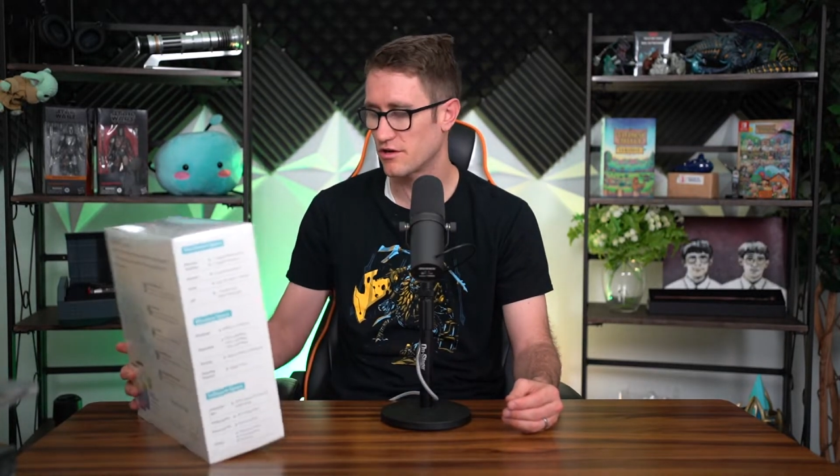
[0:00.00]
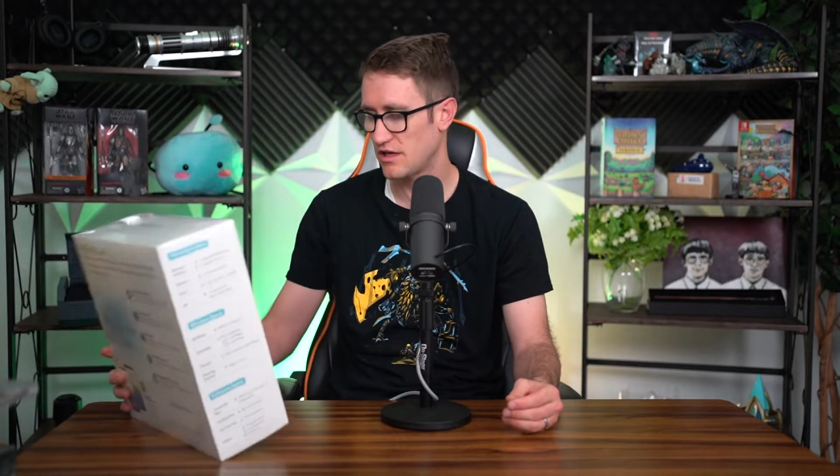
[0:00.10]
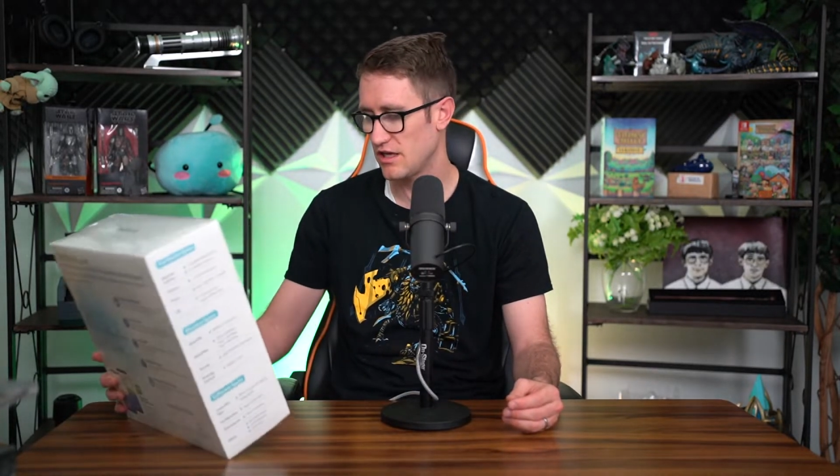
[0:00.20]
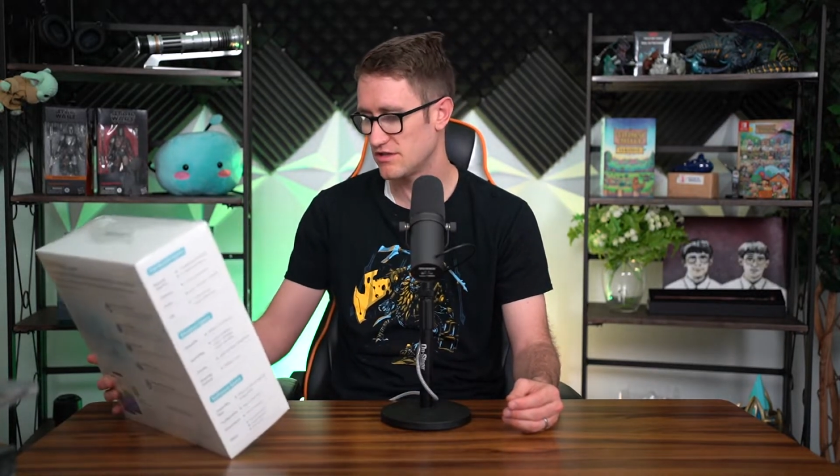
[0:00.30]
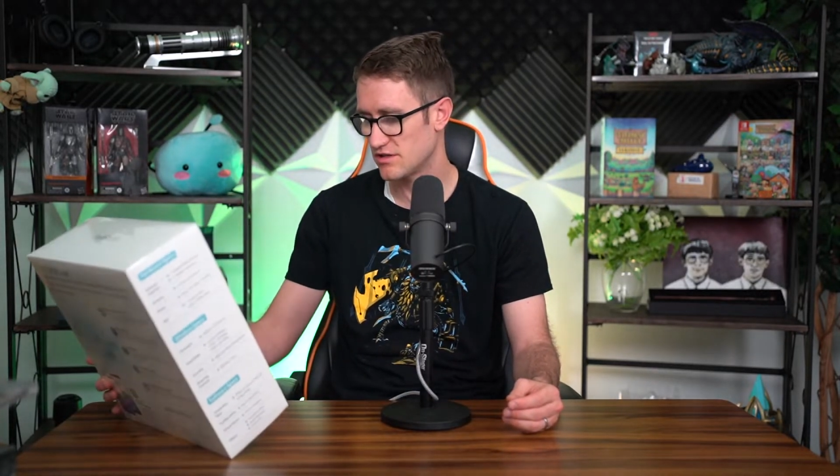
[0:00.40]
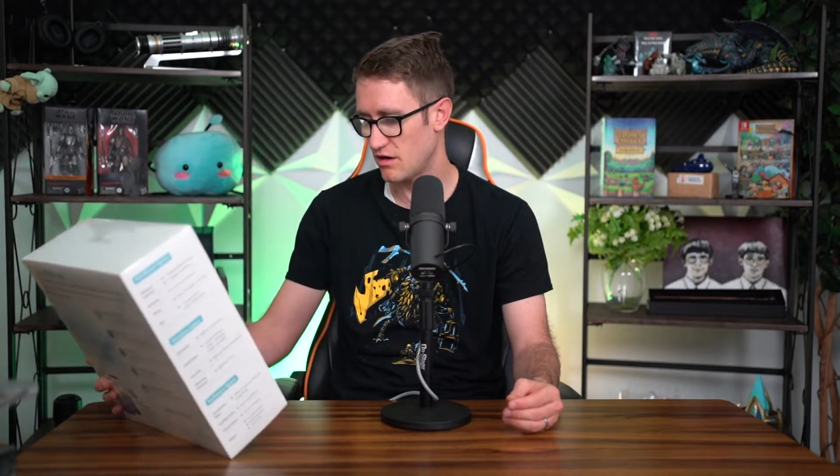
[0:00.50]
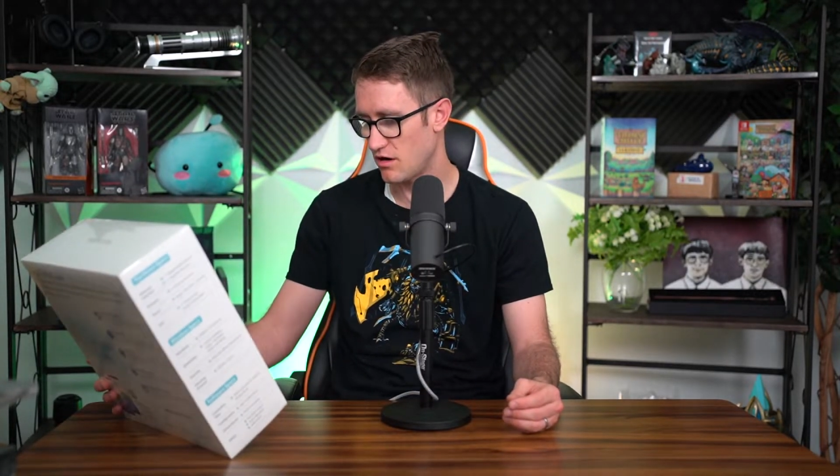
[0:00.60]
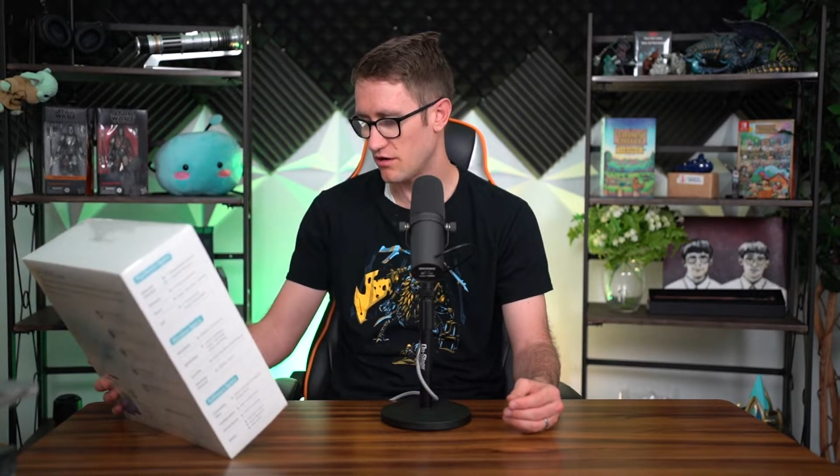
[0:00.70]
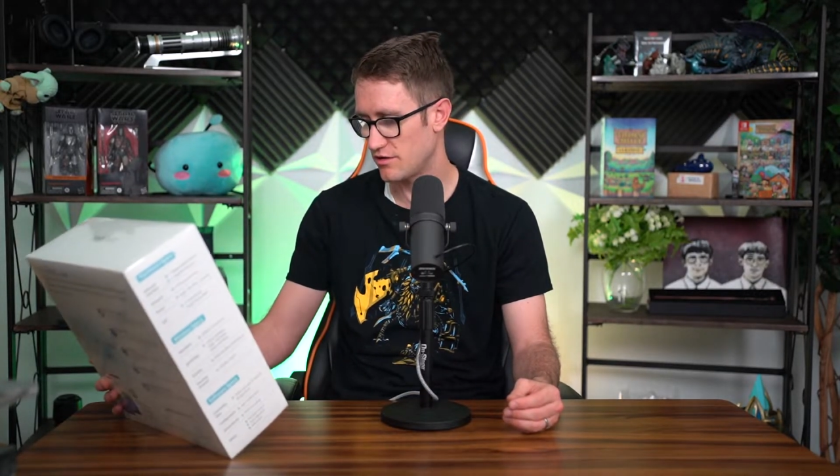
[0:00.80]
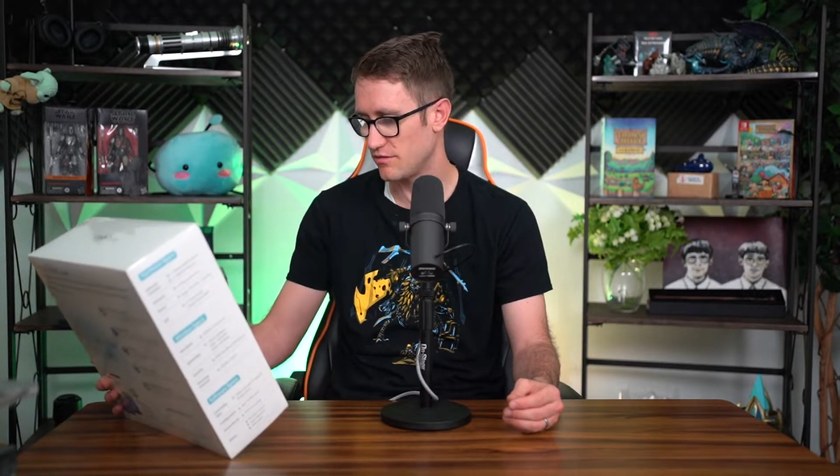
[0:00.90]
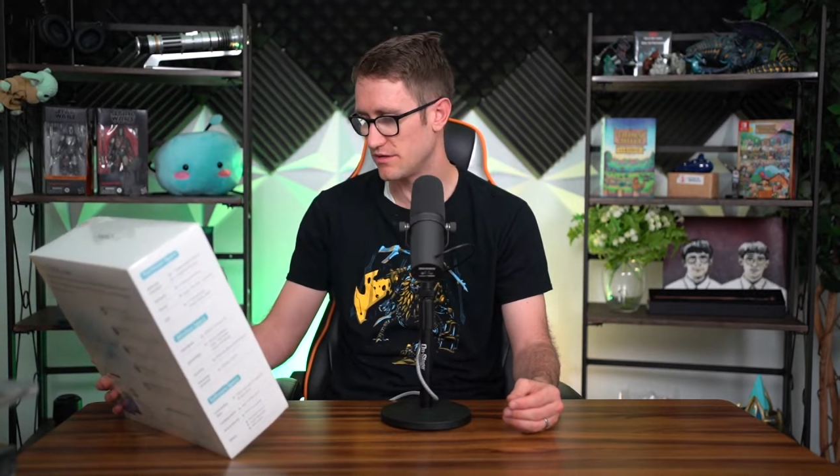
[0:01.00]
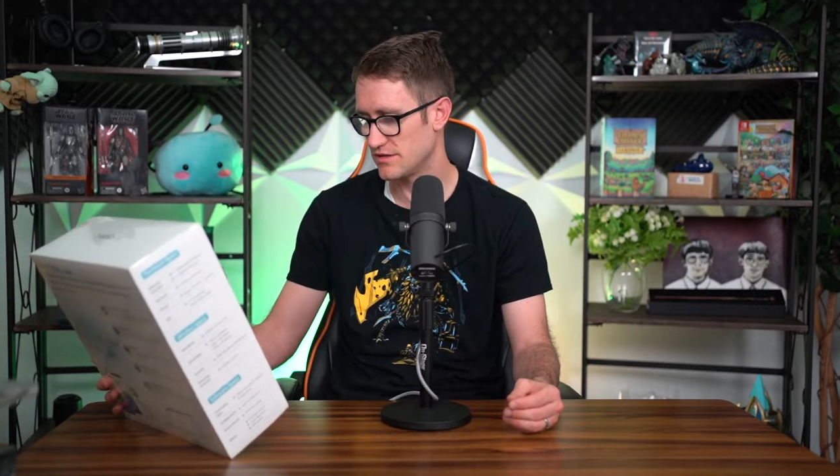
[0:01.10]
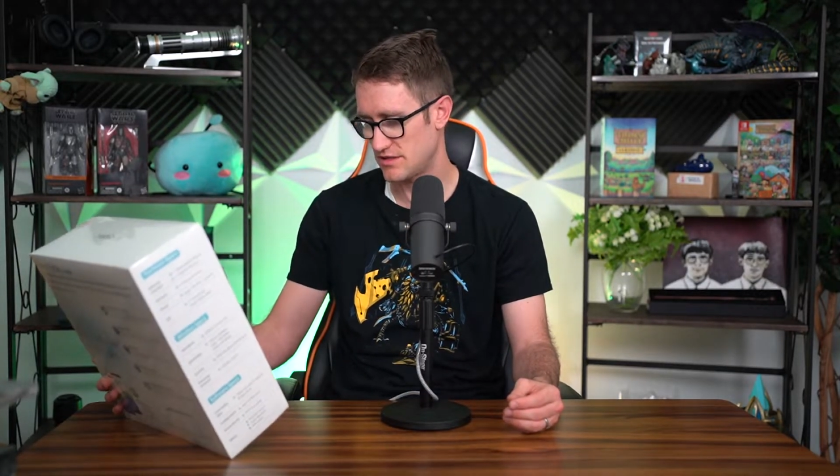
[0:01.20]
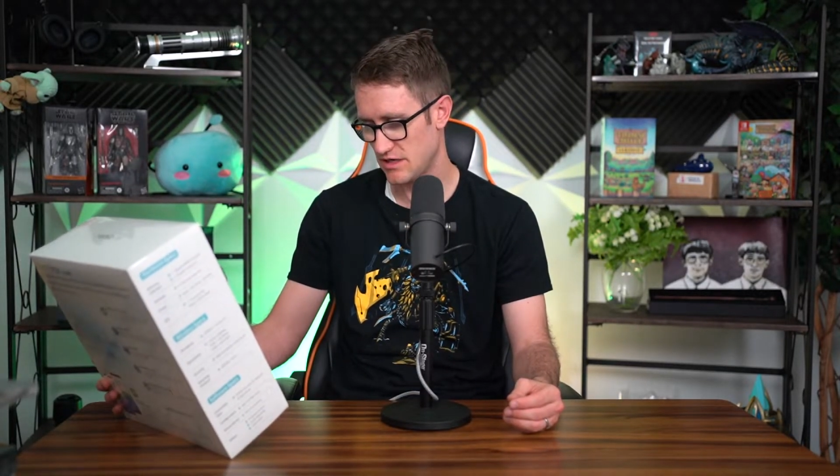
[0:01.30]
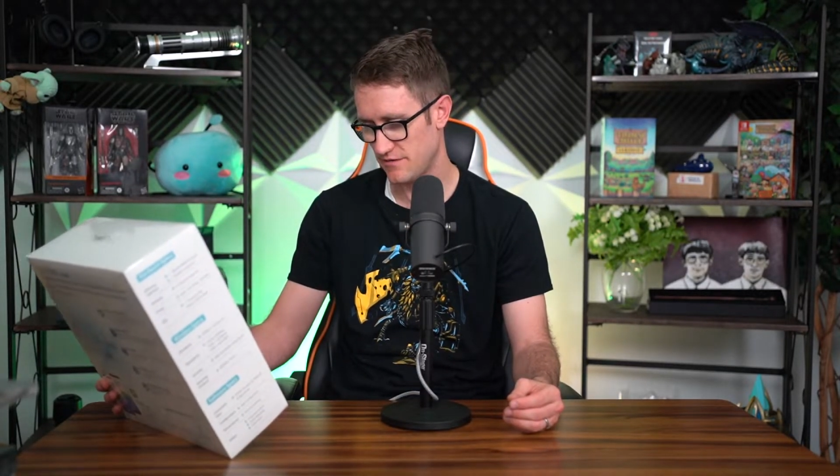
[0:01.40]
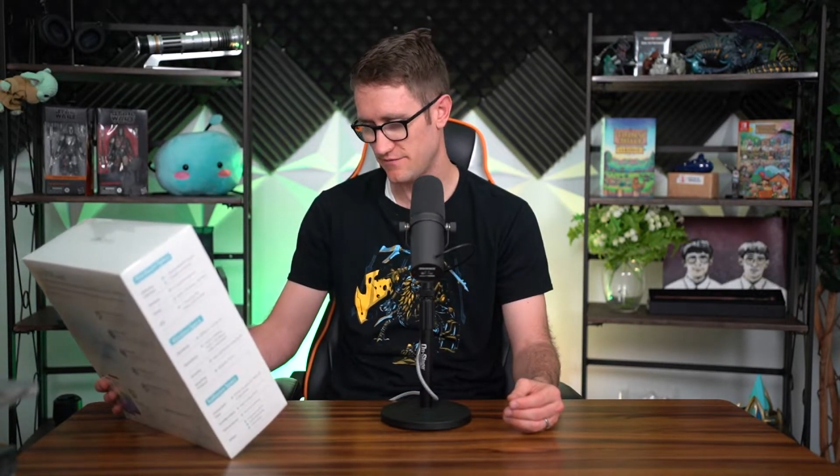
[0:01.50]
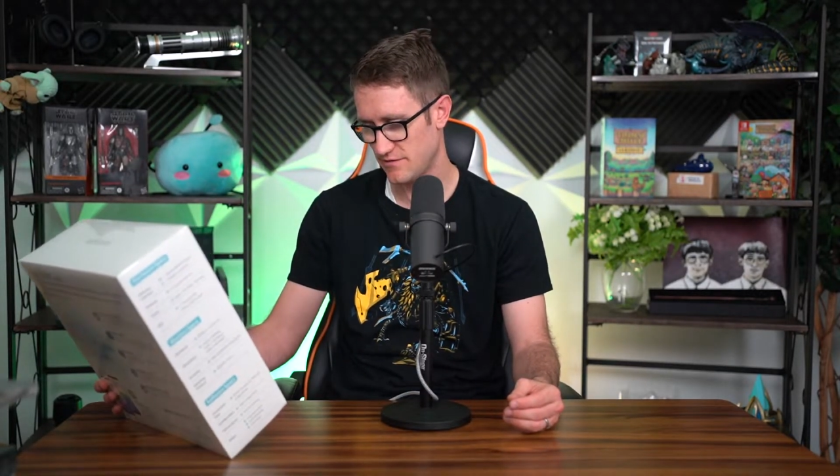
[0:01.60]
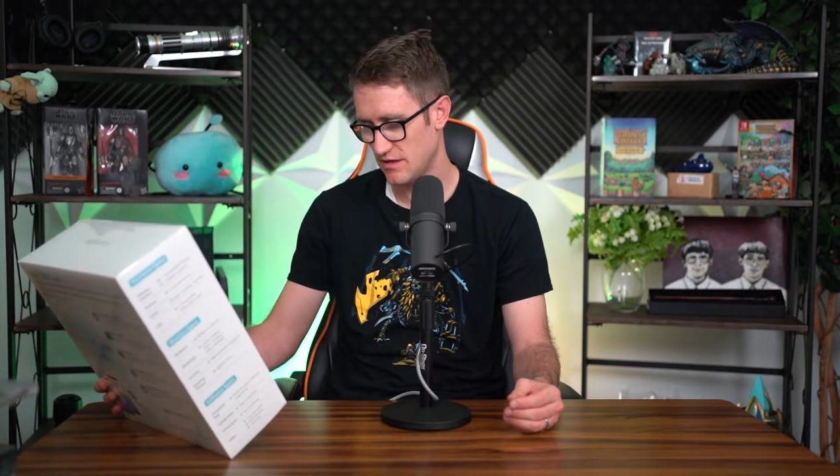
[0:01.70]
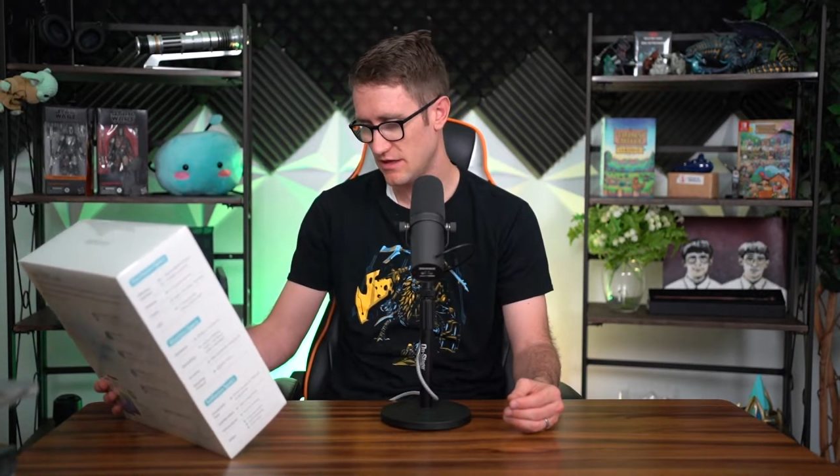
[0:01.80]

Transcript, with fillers: kids are doing stuff.